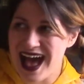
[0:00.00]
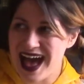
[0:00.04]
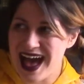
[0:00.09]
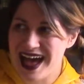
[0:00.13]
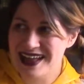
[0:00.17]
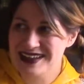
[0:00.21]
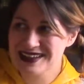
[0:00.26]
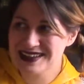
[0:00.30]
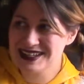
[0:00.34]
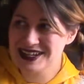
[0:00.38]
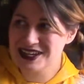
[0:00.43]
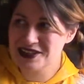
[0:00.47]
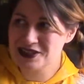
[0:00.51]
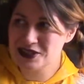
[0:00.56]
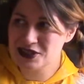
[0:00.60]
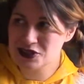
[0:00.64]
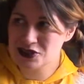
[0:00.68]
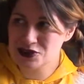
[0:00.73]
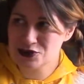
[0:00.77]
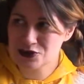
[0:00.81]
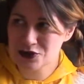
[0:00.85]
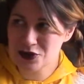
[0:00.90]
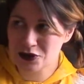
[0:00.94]
And
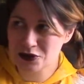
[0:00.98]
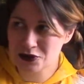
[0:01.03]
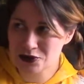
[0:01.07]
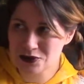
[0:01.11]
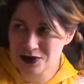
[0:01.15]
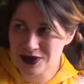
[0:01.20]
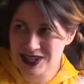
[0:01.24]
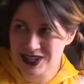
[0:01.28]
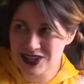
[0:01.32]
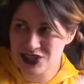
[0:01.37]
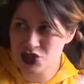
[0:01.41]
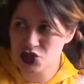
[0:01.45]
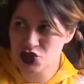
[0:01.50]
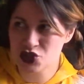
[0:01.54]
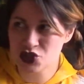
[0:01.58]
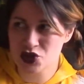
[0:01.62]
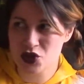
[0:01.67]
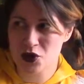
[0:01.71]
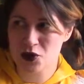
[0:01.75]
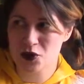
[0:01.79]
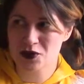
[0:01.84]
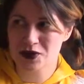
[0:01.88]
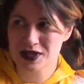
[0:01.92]
it's not really
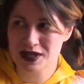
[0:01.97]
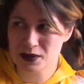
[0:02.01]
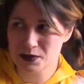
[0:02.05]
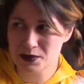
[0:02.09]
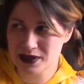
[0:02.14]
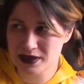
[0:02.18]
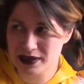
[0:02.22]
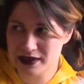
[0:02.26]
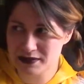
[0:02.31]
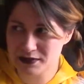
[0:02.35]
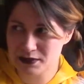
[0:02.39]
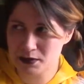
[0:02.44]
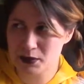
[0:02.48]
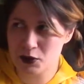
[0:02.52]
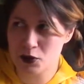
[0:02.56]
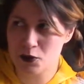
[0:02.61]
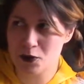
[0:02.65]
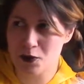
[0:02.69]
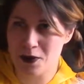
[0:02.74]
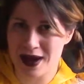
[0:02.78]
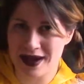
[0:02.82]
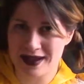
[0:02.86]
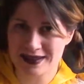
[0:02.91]
shown in a
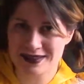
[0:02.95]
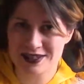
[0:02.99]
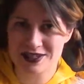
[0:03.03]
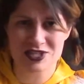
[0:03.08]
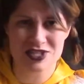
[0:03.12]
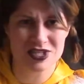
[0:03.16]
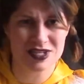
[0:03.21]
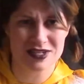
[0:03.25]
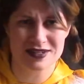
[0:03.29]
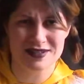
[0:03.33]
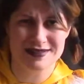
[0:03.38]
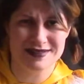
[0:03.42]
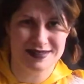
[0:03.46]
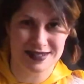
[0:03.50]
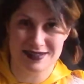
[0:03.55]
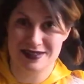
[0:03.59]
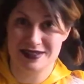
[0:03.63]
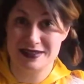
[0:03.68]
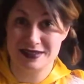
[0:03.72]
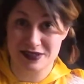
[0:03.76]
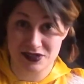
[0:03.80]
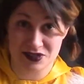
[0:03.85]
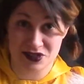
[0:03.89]
believable way that she
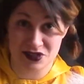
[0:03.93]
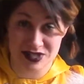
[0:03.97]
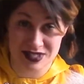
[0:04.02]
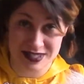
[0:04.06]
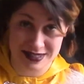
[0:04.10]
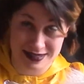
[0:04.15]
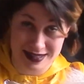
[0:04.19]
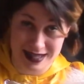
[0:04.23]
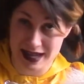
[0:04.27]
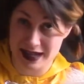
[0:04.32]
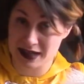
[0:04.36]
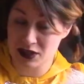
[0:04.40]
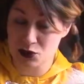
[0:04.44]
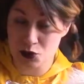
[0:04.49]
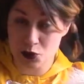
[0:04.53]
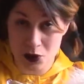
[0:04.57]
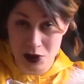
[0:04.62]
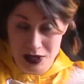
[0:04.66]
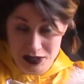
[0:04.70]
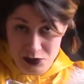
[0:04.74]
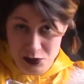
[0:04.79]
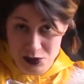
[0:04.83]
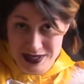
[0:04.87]
didn't understand
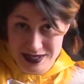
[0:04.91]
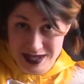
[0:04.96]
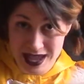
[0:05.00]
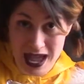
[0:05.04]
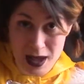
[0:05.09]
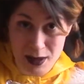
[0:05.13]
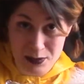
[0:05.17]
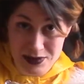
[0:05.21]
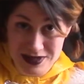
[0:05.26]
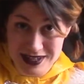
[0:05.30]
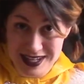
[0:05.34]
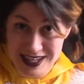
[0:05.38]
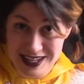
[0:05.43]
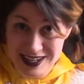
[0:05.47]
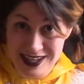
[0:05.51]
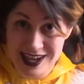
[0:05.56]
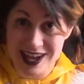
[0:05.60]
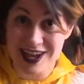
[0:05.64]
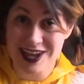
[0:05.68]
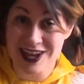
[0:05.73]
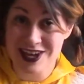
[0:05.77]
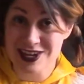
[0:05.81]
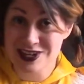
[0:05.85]
what was happening.
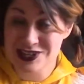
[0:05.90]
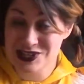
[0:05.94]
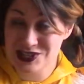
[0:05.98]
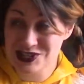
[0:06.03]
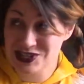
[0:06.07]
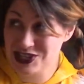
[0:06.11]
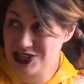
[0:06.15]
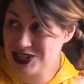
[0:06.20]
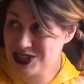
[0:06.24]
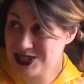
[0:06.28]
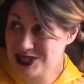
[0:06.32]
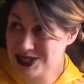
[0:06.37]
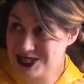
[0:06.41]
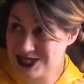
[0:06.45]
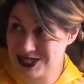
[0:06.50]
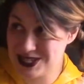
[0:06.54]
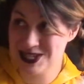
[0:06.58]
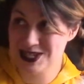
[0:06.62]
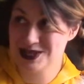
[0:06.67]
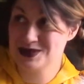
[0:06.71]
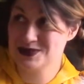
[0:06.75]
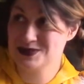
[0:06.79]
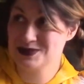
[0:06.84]
She
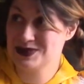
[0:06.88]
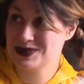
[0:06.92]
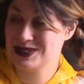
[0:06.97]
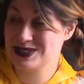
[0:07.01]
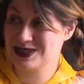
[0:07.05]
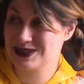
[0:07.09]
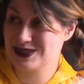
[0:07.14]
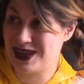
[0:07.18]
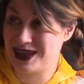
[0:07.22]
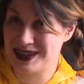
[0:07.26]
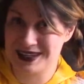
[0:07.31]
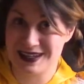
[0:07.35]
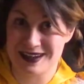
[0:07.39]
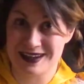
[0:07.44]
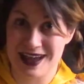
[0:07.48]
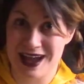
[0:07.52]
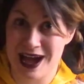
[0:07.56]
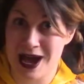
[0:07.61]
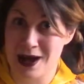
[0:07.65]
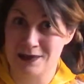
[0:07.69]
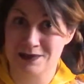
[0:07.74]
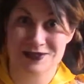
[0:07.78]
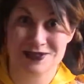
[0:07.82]
seems like an
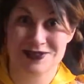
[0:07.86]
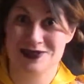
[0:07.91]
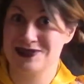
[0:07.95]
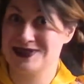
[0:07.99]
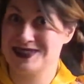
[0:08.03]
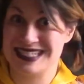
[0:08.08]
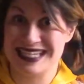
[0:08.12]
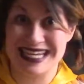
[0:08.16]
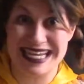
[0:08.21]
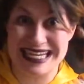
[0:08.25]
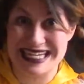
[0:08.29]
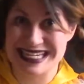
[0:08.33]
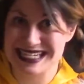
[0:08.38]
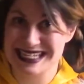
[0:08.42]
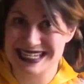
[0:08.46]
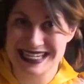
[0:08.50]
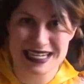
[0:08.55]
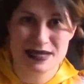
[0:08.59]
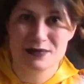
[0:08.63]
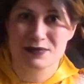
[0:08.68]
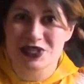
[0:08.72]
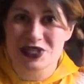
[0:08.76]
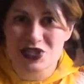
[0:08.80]
absolute
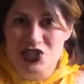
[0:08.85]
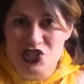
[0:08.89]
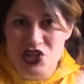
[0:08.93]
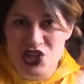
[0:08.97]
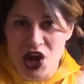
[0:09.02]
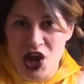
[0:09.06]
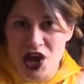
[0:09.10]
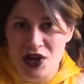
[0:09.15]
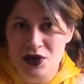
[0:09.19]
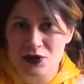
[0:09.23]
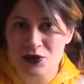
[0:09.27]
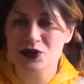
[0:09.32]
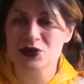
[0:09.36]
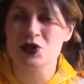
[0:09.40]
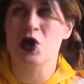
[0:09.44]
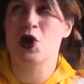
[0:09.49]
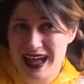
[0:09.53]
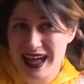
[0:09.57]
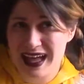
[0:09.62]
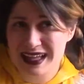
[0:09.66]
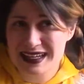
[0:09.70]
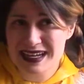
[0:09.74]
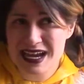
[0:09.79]
demon child.
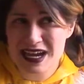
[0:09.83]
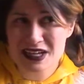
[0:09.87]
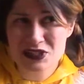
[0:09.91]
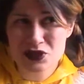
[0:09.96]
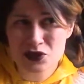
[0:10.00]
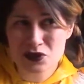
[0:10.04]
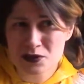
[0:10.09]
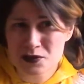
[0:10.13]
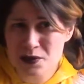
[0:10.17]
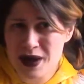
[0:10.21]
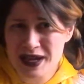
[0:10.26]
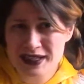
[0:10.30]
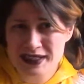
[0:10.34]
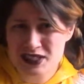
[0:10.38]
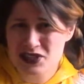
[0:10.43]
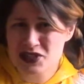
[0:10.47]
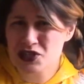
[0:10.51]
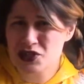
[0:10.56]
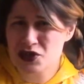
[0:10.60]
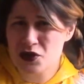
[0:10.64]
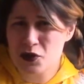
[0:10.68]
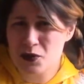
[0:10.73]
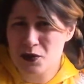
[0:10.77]
And I don't mind
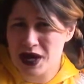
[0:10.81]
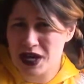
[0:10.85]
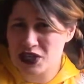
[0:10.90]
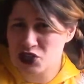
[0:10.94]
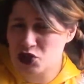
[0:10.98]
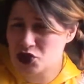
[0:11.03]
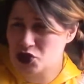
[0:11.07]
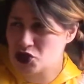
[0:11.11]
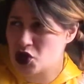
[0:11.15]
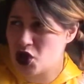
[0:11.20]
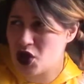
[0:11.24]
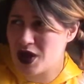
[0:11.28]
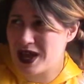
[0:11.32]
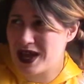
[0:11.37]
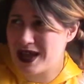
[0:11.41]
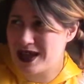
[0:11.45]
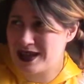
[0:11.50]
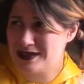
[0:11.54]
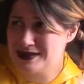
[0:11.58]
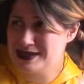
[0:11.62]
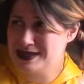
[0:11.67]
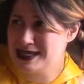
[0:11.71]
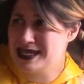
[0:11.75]
it so much
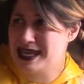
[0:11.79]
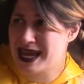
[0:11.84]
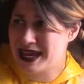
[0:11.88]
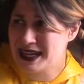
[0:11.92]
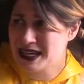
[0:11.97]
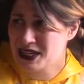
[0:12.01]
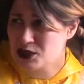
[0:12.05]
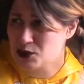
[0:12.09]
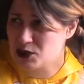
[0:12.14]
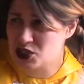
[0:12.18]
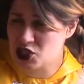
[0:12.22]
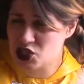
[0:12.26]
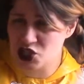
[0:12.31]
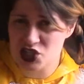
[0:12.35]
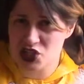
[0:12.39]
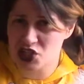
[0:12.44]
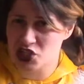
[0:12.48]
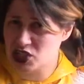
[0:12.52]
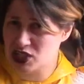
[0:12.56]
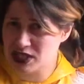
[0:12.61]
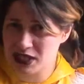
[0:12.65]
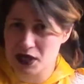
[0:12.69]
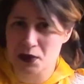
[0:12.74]
at the end when she
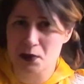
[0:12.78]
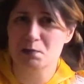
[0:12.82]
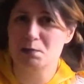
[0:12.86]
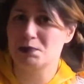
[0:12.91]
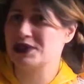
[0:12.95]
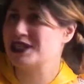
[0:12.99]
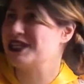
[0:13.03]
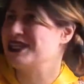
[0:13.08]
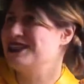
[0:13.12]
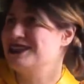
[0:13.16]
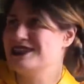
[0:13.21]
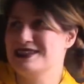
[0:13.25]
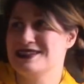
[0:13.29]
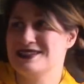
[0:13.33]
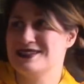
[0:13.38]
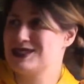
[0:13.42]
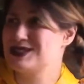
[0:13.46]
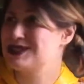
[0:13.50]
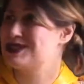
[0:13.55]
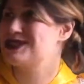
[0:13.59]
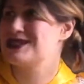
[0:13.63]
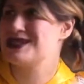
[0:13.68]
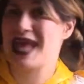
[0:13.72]
just completely
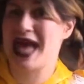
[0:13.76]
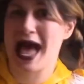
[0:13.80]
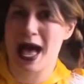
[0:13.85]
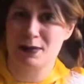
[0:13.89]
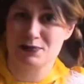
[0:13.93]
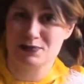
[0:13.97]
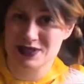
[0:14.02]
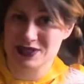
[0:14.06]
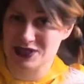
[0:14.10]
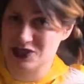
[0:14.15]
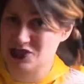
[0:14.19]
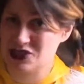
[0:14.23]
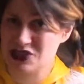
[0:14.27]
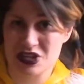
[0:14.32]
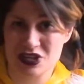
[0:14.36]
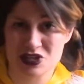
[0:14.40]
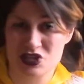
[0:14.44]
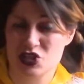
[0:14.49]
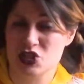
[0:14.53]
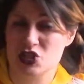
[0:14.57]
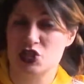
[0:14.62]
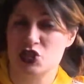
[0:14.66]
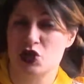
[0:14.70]
snaps
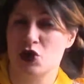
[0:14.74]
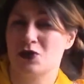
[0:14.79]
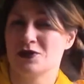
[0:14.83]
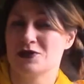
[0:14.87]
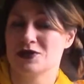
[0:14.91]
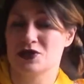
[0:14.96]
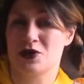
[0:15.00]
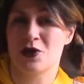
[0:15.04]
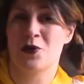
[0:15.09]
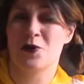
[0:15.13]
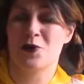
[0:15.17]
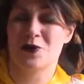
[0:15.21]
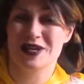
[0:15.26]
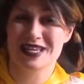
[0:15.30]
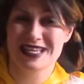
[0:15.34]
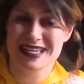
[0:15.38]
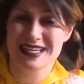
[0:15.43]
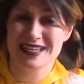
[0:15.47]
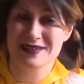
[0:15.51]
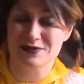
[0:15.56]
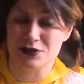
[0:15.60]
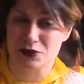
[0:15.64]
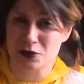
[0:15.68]
and just goes all
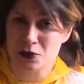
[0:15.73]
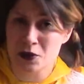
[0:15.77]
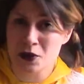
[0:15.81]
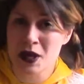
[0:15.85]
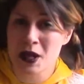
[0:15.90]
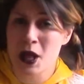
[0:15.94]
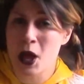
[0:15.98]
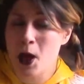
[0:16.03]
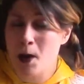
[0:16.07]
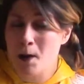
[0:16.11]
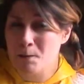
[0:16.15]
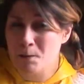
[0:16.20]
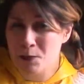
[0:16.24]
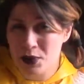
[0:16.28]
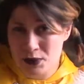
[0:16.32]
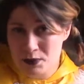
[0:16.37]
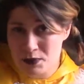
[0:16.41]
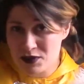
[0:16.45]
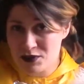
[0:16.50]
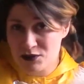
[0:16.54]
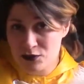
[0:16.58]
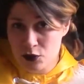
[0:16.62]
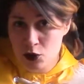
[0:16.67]
evil. But
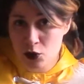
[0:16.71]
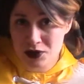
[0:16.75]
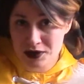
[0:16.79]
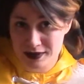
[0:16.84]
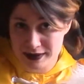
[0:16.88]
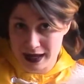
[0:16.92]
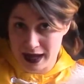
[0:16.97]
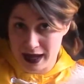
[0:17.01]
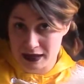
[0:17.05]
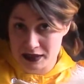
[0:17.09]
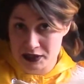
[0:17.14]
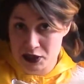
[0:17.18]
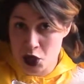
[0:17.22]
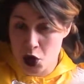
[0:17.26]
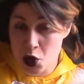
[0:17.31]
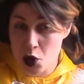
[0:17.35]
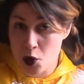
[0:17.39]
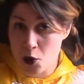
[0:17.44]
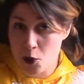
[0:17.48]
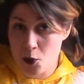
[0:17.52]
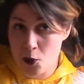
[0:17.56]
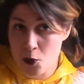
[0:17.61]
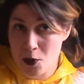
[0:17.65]
before that,
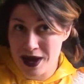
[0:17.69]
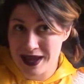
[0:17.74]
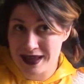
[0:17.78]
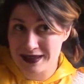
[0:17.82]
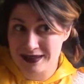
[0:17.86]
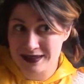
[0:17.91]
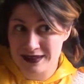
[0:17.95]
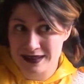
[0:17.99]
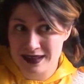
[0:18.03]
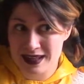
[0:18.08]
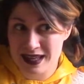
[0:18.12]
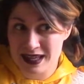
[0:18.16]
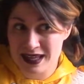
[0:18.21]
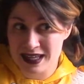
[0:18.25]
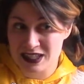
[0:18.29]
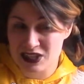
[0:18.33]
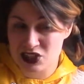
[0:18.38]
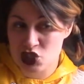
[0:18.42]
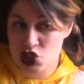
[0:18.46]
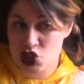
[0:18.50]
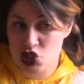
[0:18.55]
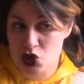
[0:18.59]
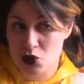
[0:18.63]
when
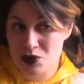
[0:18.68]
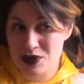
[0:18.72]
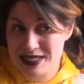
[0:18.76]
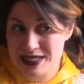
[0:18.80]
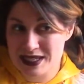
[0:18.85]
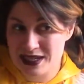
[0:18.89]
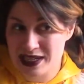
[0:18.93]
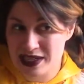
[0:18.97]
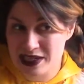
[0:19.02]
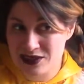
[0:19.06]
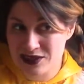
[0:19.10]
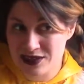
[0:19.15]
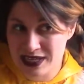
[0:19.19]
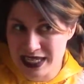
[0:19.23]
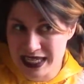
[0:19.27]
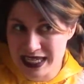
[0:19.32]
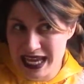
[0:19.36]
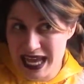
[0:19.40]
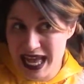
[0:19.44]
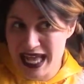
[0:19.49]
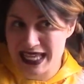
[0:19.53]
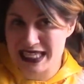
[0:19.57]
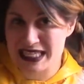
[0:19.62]
the show is
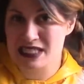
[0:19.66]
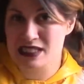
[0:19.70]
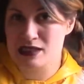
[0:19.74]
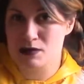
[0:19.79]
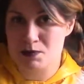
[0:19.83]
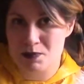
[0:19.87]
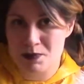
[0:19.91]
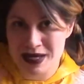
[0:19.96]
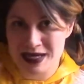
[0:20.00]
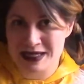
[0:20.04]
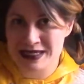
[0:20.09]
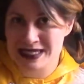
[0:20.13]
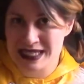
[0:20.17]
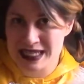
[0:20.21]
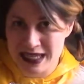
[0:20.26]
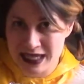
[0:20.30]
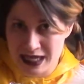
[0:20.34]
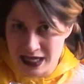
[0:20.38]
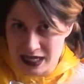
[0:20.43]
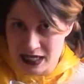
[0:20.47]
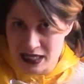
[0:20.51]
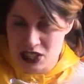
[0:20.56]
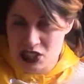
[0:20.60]
clearly
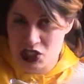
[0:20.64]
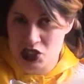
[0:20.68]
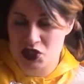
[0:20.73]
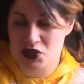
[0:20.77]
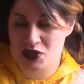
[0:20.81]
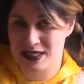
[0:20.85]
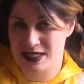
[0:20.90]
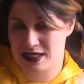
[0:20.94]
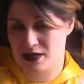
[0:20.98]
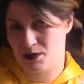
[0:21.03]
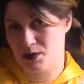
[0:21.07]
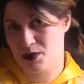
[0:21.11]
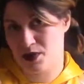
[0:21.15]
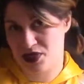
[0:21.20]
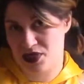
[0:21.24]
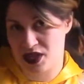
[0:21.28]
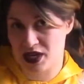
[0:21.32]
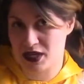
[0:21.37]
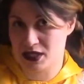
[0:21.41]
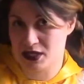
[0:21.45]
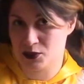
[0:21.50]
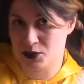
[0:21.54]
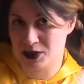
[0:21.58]
expecting us to
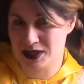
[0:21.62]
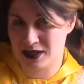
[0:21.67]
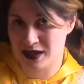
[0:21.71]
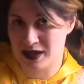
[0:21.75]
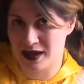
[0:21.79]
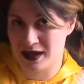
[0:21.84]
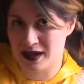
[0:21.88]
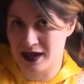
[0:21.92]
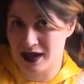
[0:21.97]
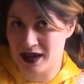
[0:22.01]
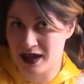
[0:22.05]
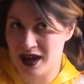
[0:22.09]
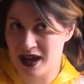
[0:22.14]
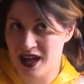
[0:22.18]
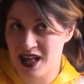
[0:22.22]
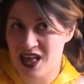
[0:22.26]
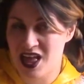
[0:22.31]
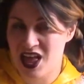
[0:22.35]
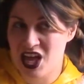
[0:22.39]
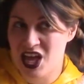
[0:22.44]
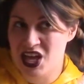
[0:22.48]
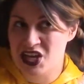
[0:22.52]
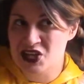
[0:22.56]
sympathize with her,
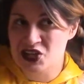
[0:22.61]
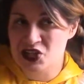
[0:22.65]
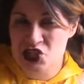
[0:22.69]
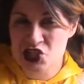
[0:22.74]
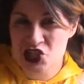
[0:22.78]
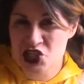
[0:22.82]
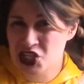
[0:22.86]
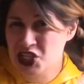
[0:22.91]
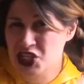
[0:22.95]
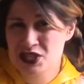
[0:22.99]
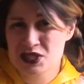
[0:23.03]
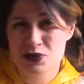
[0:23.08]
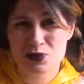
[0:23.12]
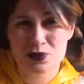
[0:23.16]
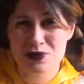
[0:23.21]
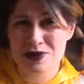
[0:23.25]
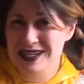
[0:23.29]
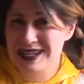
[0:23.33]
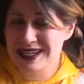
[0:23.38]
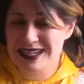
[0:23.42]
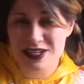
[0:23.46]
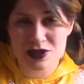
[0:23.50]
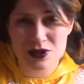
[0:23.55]
she's
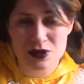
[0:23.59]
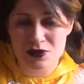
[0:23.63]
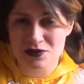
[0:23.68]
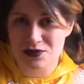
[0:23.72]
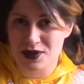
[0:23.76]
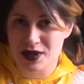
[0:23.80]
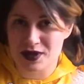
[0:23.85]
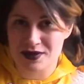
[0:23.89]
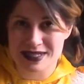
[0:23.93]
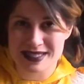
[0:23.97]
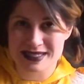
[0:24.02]
really not very